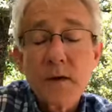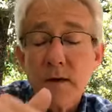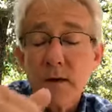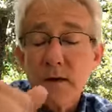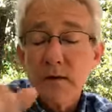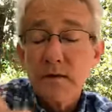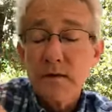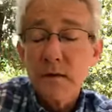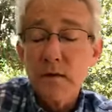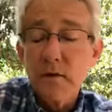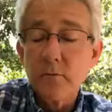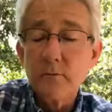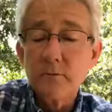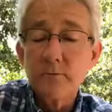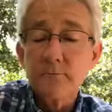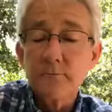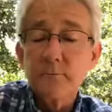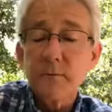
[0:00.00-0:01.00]
So
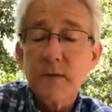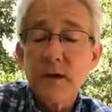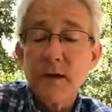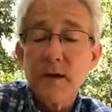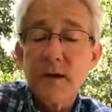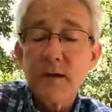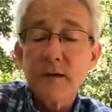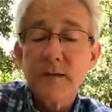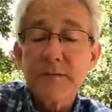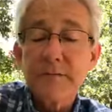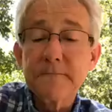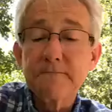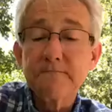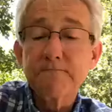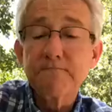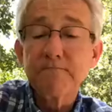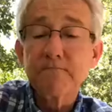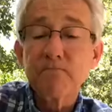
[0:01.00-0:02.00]

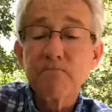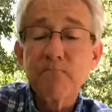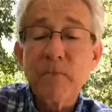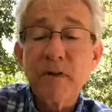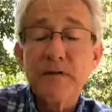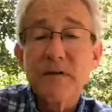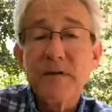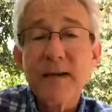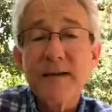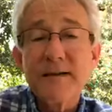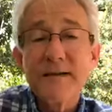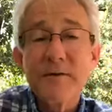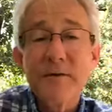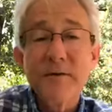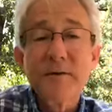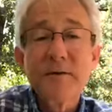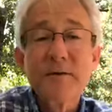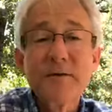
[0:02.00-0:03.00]
that's
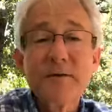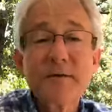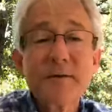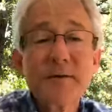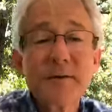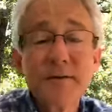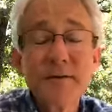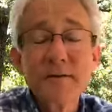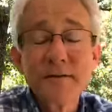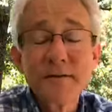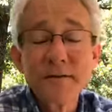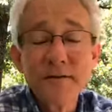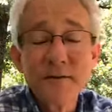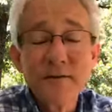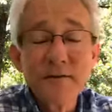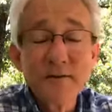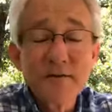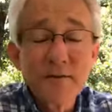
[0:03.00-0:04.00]
sort of the
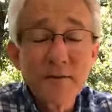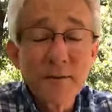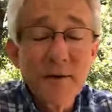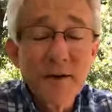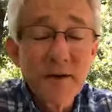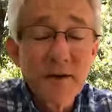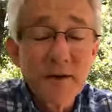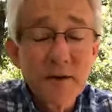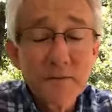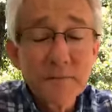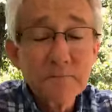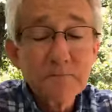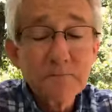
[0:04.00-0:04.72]
news from here.